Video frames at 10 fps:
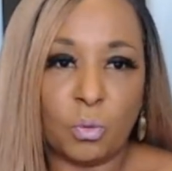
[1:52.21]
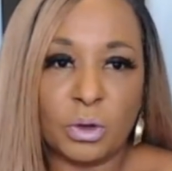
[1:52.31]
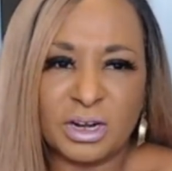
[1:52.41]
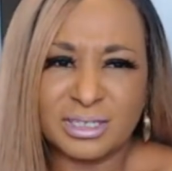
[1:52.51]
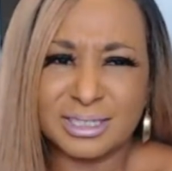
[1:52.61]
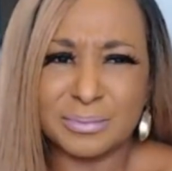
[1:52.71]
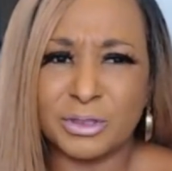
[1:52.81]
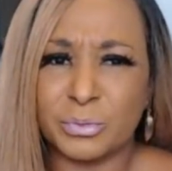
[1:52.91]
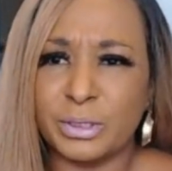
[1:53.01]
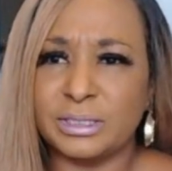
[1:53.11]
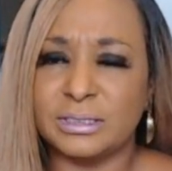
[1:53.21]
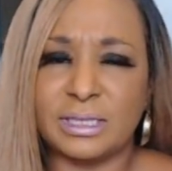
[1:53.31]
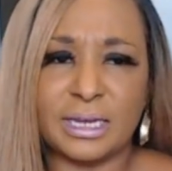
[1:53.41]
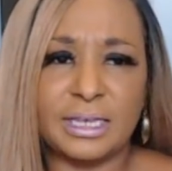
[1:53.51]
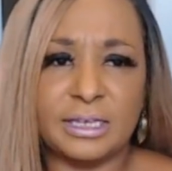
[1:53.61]
what are some of the reasons
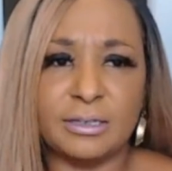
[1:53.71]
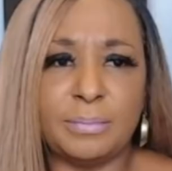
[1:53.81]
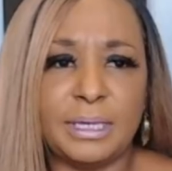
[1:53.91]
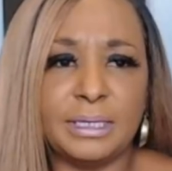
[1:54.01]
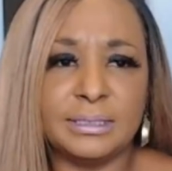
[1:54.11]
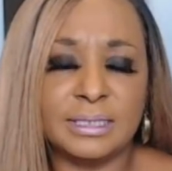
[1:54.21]
that he could be